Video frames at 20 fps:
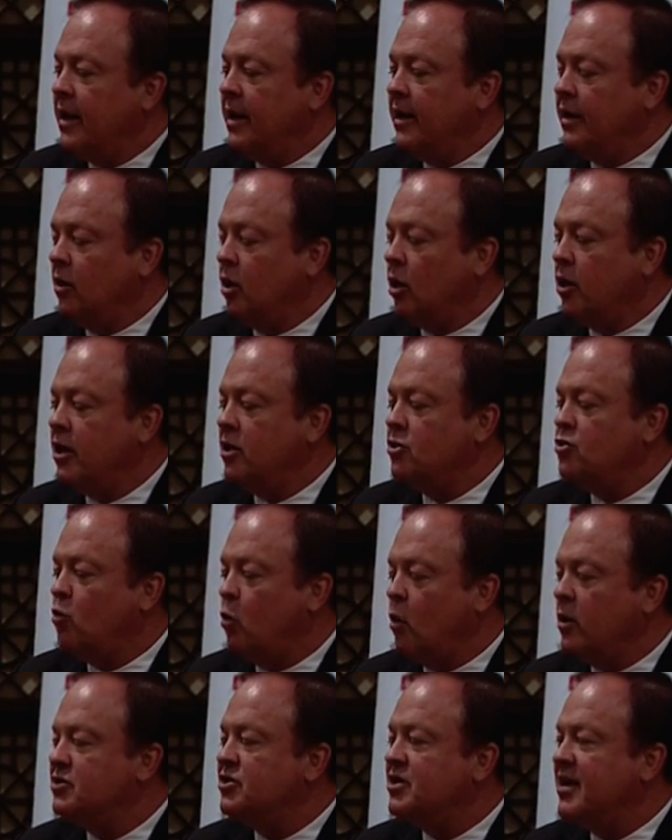And looking
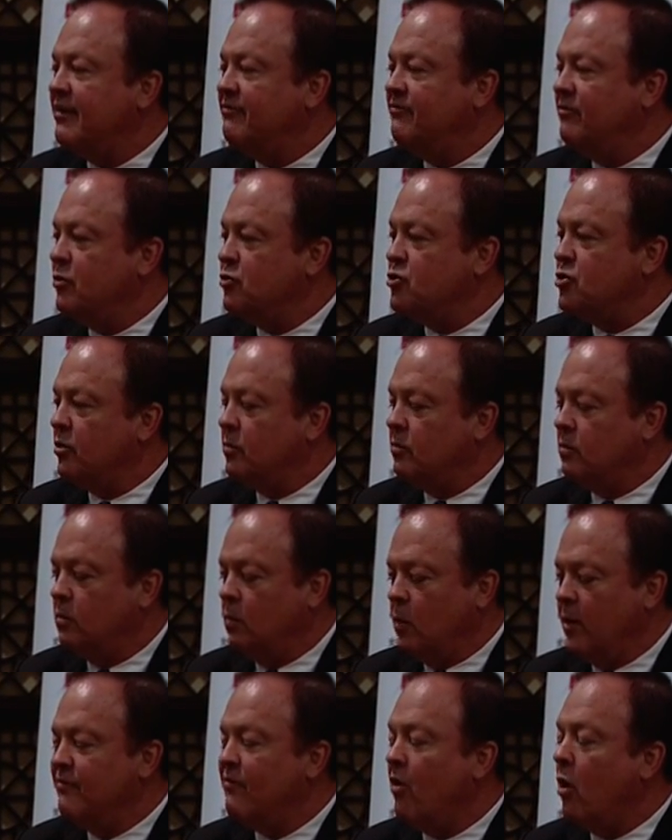towards that future,
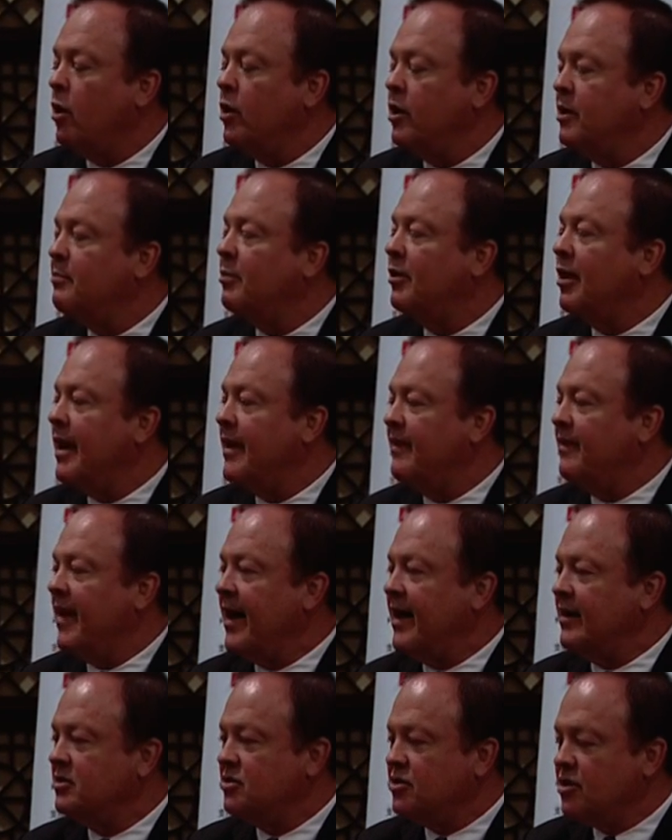we've already planned that.